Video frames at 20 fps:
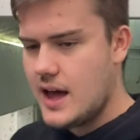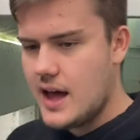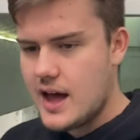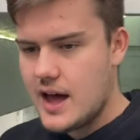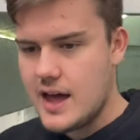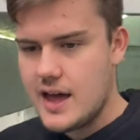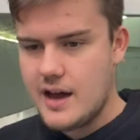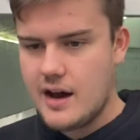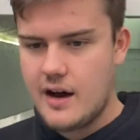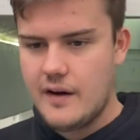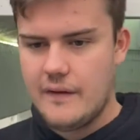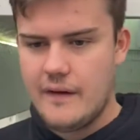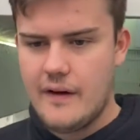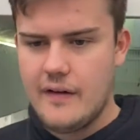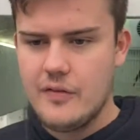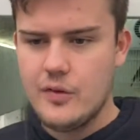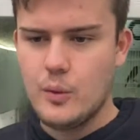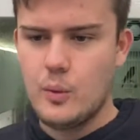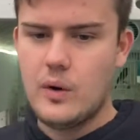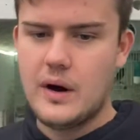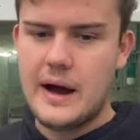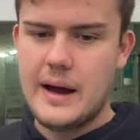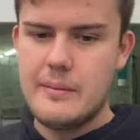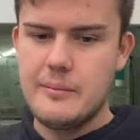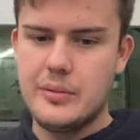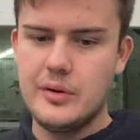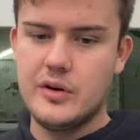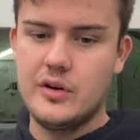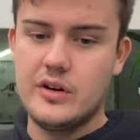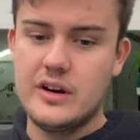on the
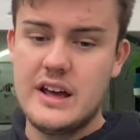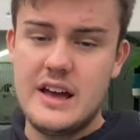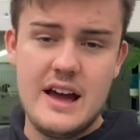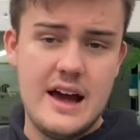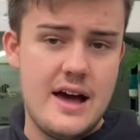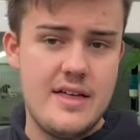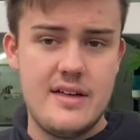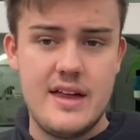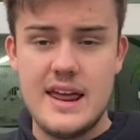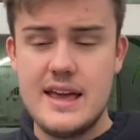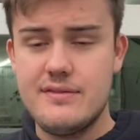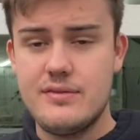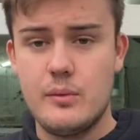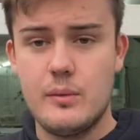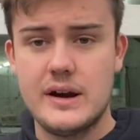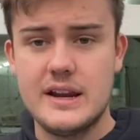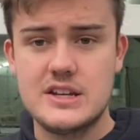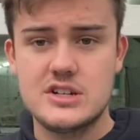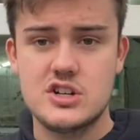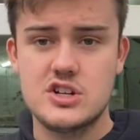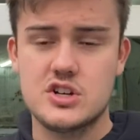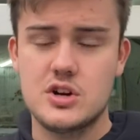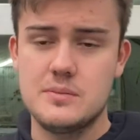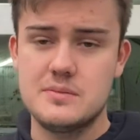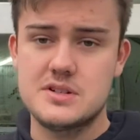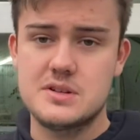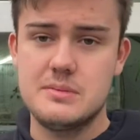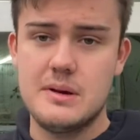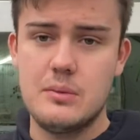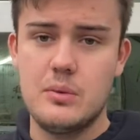whiteboard. And then even when it just
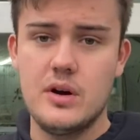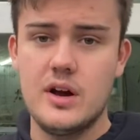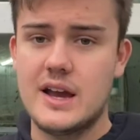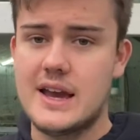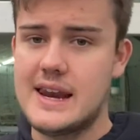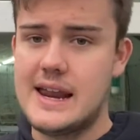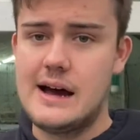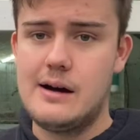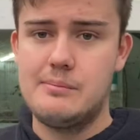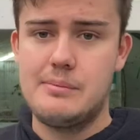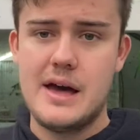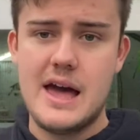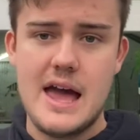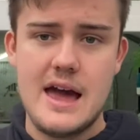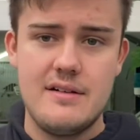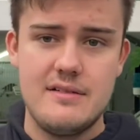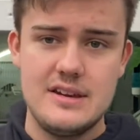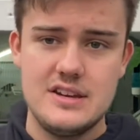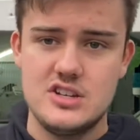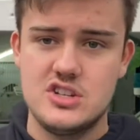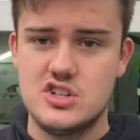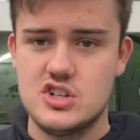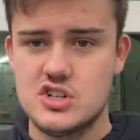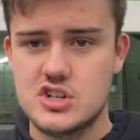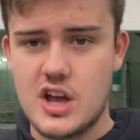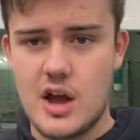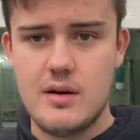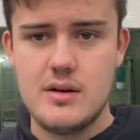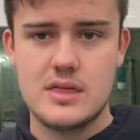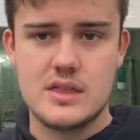comes to me working out pairings,
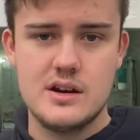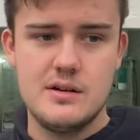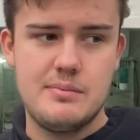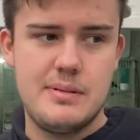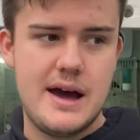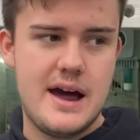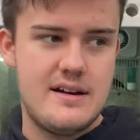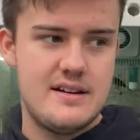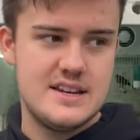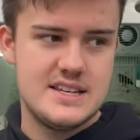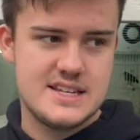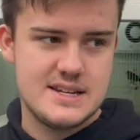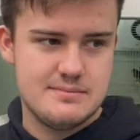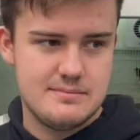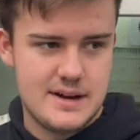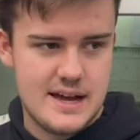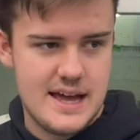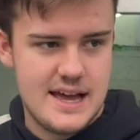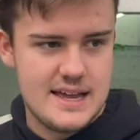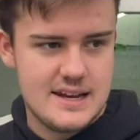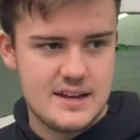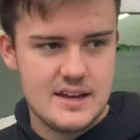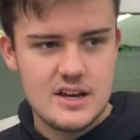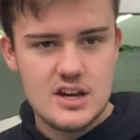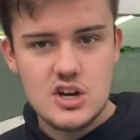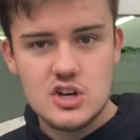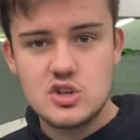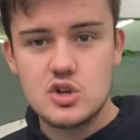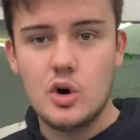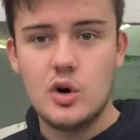just going through pairings in my head,
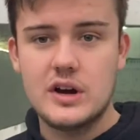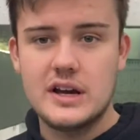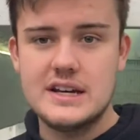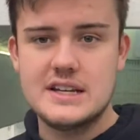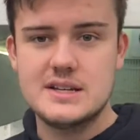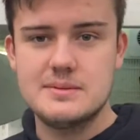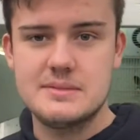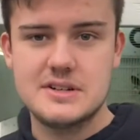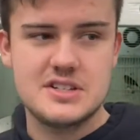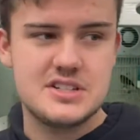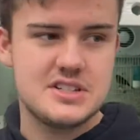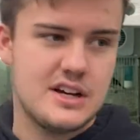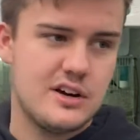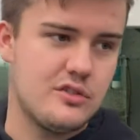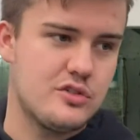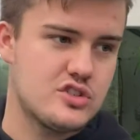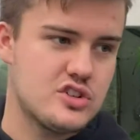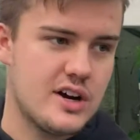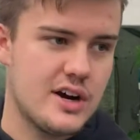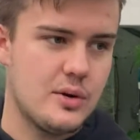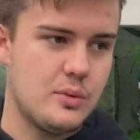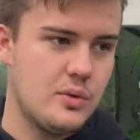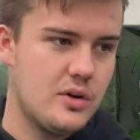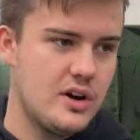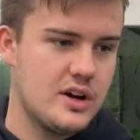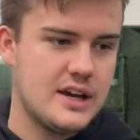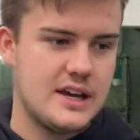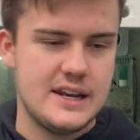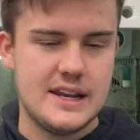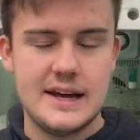talking to myself, trying to
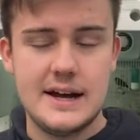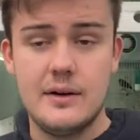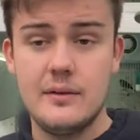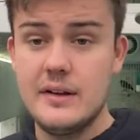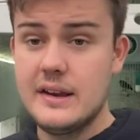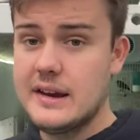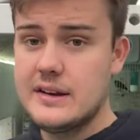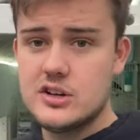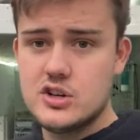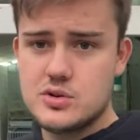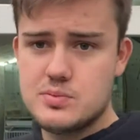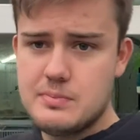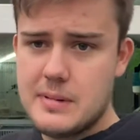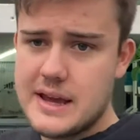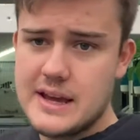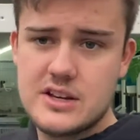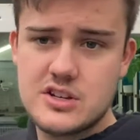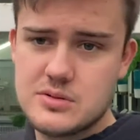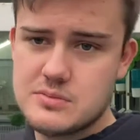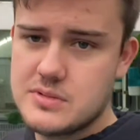work it out, just make some